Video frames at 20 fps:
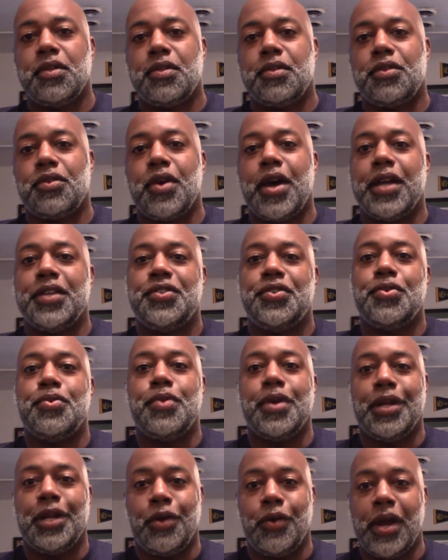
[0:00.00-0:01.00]
trying to
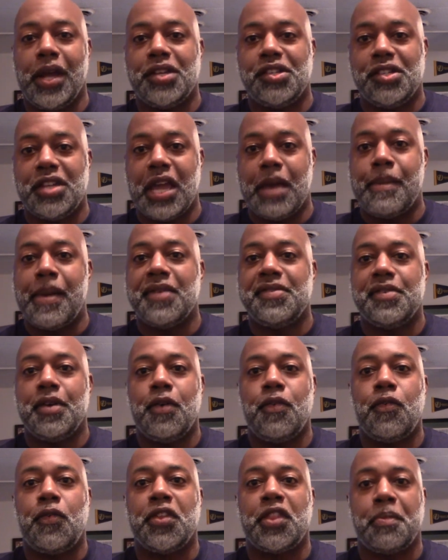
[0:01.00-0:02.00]
ingratiate
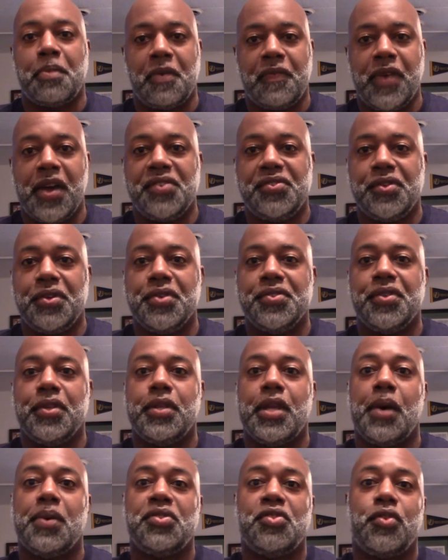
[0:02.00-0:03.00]
myself with the professors
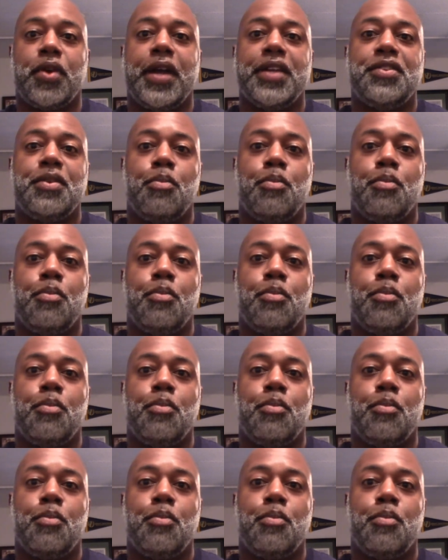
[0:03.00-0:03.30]
and I was trying